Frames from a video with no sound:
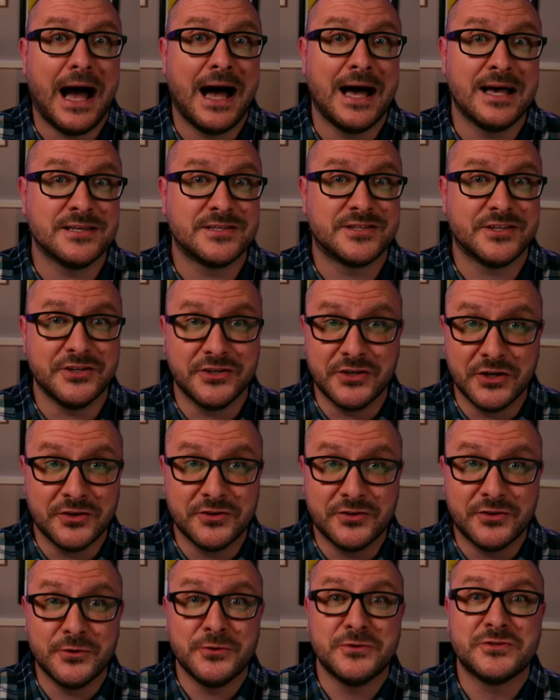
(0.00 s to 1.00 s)
as you
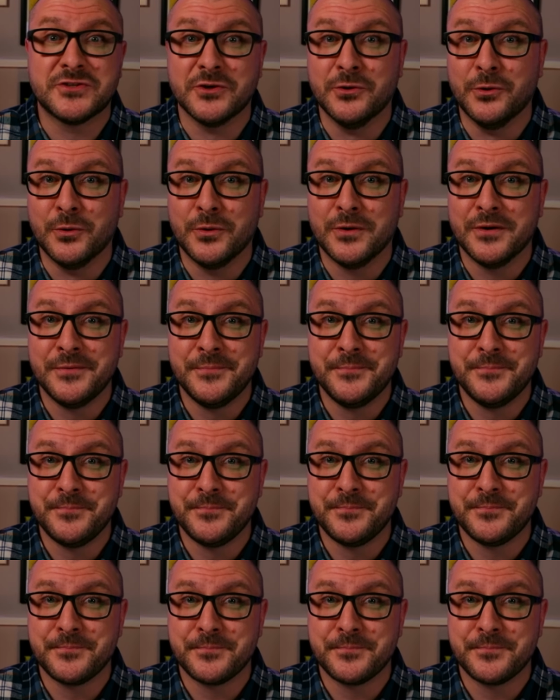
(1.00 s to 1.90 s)
do so. The